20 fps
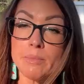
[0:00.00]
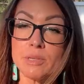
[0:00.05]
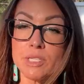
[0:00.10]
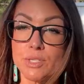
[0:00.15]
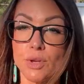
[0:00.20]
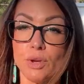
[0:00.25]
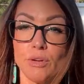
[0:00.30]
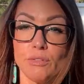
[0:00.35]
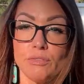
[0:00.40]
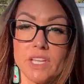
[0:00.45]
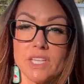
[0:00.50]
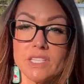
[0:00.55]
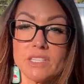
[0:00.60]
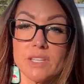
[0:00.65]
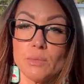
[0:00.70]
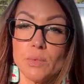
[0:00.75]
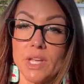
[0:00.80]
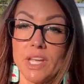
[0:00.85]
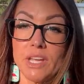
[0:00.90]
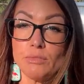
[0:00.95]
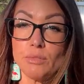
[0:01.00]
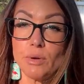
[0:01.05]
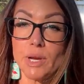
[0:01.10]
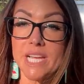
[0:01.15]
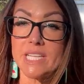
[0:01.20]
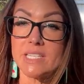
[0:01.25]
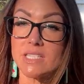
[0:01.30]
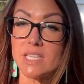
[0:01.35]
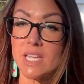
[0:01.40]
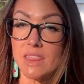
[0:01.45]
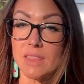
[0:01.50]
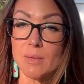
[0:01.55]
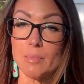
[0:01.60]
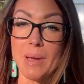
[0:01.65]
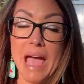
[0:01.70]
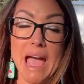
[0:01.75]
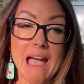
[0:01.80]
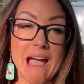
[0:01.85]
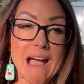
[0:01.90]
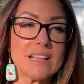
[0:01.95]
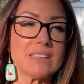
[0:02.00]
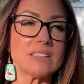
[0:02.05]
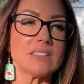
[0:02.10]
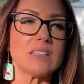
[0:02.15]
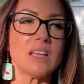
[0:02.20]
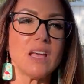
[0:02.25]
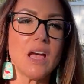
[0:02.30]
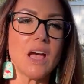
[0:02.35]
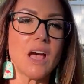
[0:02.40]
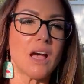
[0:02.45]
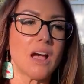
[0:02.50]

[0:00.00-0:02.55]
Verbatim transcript: Muscovies that we have raised in the past,